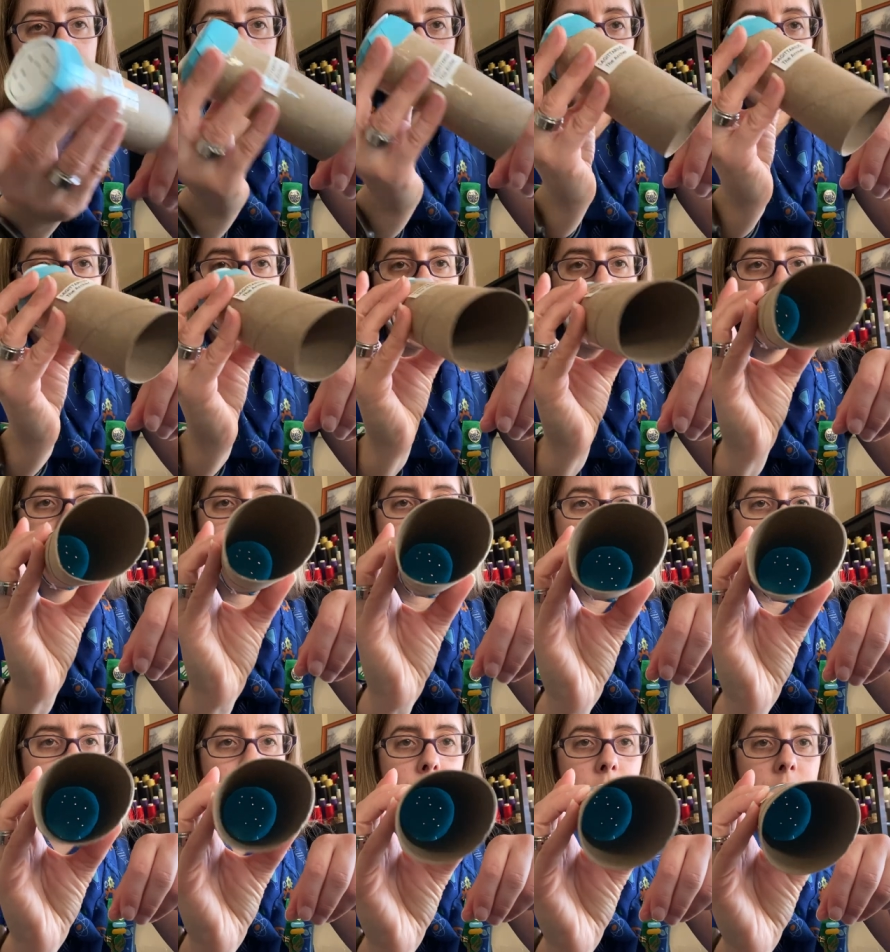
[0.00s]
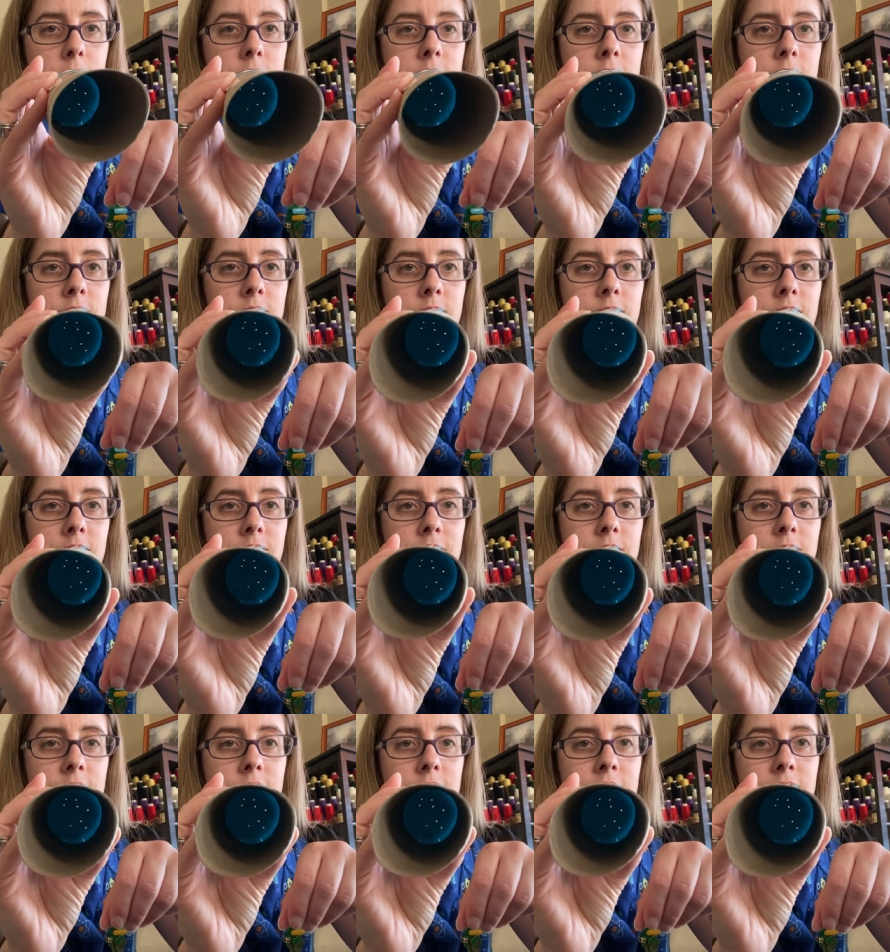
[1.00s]
So you can see the holes
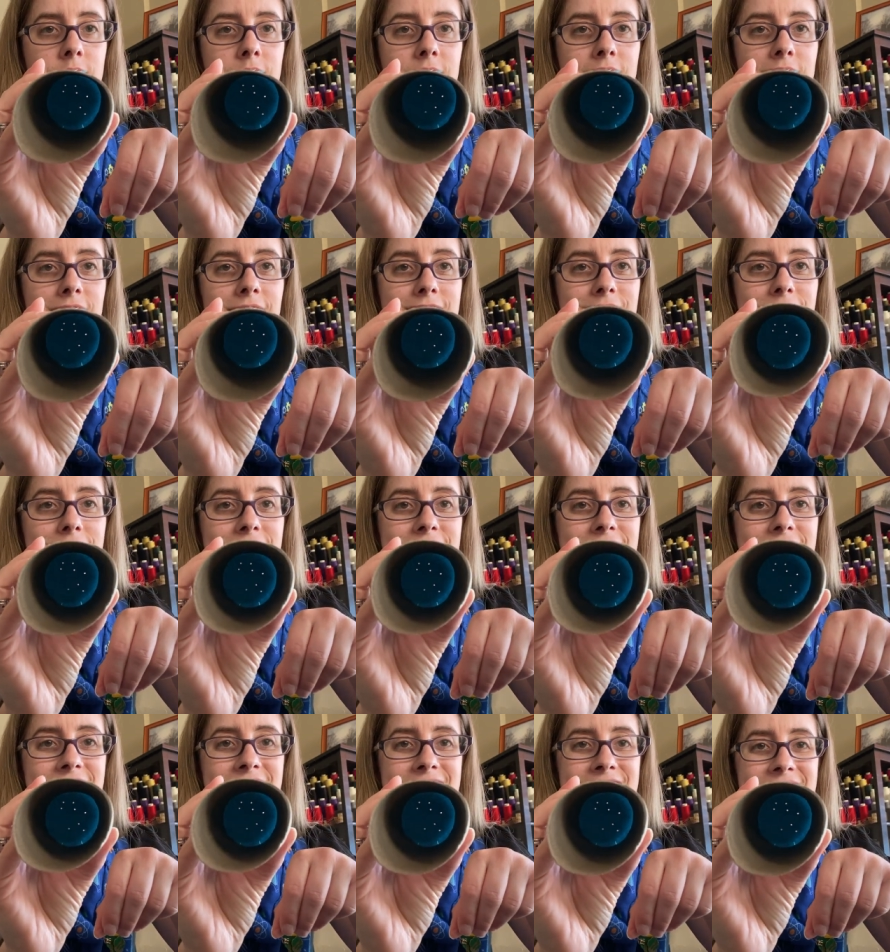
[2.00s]
and you can see